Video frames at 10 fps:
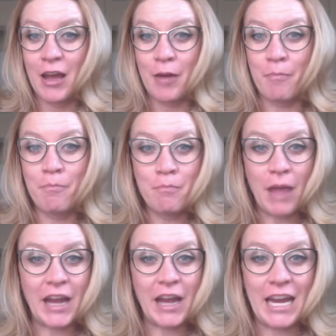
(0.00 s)

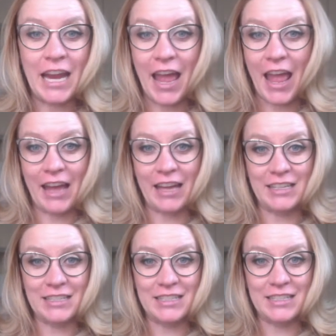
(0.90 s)
money
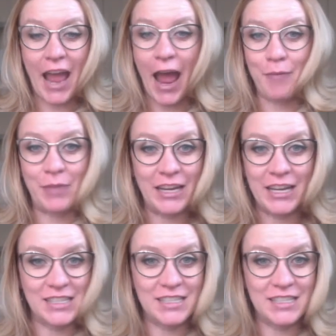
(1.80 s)
and happiness